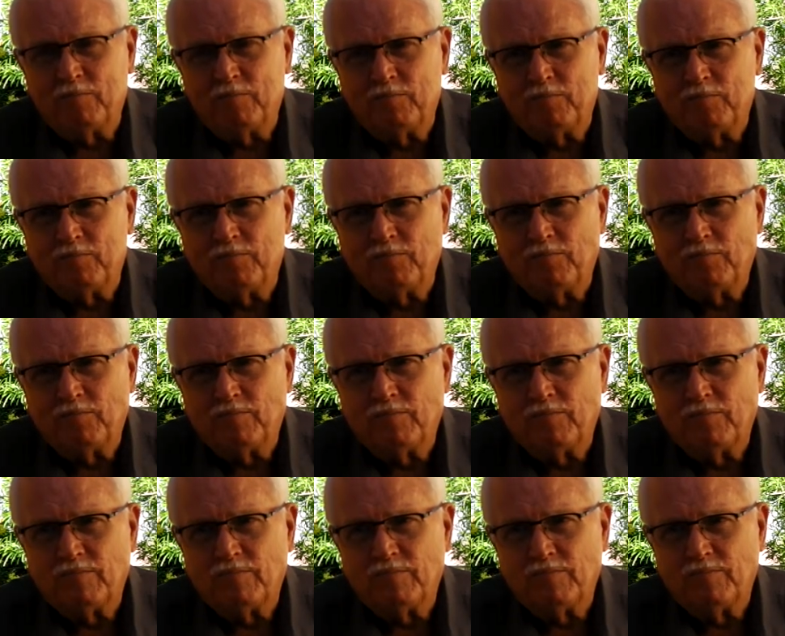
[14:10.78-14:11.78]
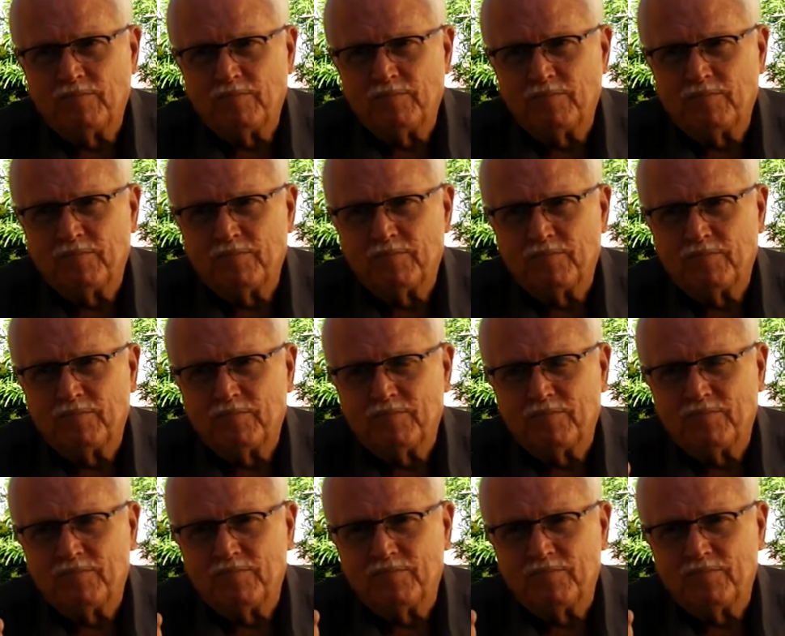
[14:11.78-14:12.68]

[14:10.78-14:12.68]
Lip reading: No one is speaking in this clip.